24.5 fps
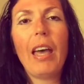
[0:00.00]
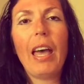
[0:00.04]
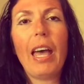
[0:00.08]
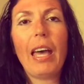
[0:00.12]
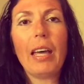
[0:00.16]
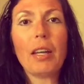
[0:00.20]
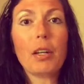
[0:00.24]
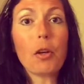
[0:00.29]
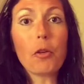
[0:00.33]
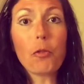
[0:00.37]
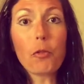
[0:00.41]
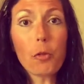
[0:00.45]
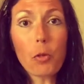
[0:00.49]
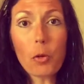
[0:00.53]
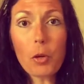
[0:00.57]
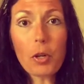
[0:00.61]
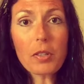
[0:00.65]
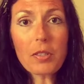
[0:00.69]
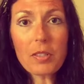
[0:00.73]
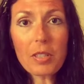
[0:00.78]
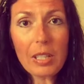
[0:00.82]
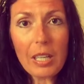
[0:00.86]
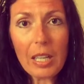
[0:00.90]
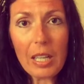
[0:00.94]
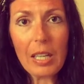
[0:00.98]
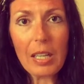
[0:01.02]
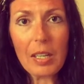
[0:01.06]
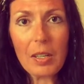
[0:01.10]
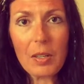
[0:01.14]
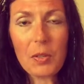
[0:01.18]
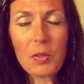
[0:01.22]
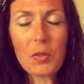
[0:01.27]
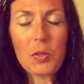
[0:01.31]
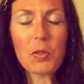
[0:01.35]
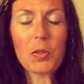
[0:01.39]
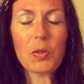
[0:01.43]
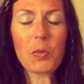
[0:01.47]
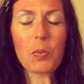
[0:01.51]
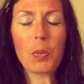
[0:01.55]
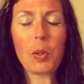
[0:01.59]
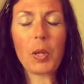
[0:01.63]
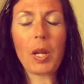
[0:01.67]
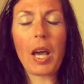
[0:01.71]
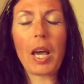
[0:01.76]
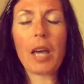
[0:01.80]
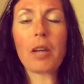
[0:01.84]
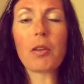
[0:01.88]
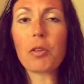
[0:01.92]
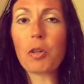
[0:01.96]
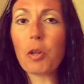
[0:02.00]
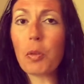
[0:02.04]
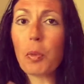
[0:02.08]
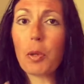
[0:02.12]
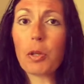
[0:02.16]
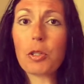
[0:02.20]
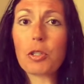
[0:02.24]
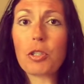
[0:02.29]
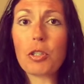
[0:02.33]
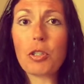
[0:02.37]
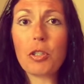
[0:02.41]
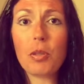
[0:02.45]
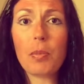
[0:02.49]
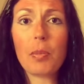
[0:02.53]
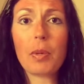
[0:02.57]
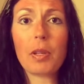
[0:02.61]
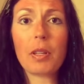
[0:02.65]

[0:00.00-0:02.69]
And of course it is, but I don't know about you,